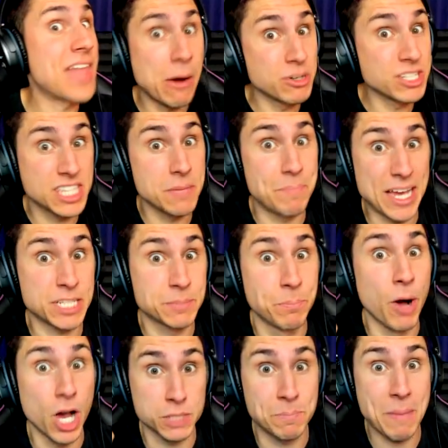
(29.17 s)
That was the best
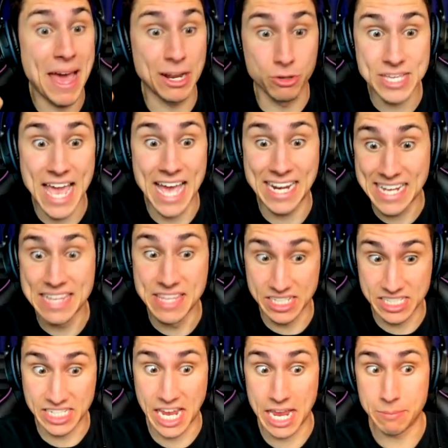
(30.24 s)
boss battle yet in
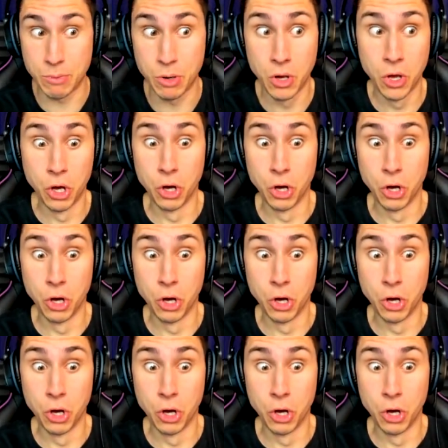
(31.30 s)
this game.